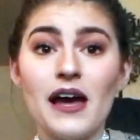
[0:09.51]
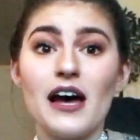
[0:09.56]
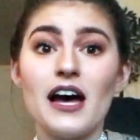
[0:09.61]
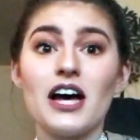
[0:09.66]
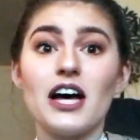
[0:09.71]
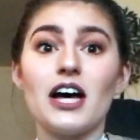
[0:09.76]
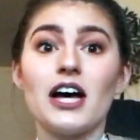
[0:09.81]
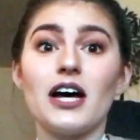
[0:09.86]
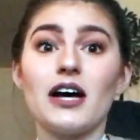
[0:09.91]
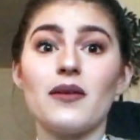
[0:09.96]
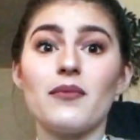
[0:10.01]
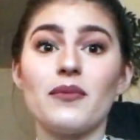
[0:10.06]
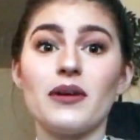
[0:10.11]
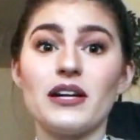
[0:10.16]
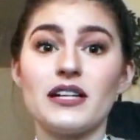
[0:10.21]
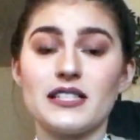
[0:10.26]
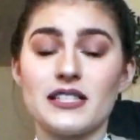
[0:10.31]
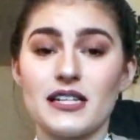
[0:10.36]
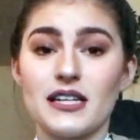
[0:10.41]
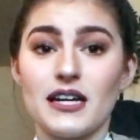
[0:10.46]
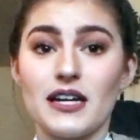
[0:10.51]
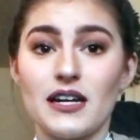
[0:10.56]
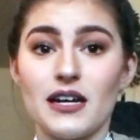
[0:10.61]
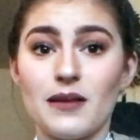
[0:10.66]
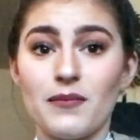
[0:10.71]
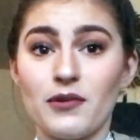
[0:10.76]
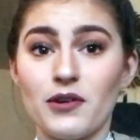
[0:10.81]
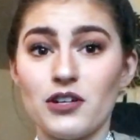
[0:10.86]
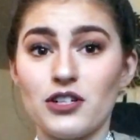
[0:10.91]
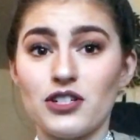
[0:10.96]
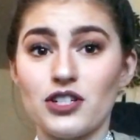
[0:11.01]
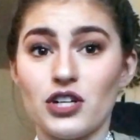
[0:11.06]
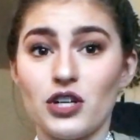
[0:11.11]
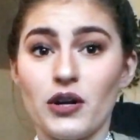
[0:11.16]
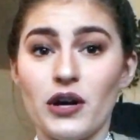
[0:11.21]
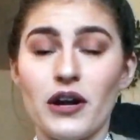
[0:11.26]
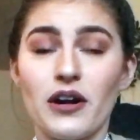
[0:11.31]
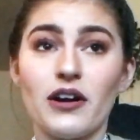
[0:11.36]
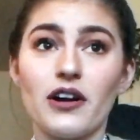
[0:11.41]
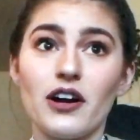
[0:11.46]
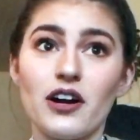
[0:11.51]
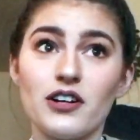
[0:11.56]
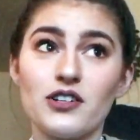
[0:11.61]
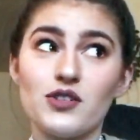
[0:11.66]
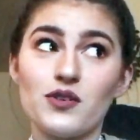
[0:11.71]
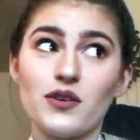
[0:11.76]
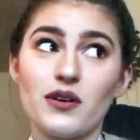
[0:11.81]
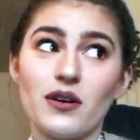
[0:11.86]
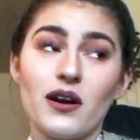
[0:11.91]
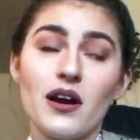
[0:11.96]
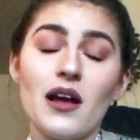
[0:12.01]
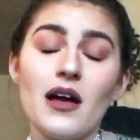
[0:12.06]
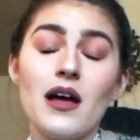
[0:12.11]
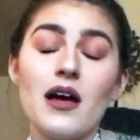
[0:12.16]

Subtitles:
I'm going to show you how to contour,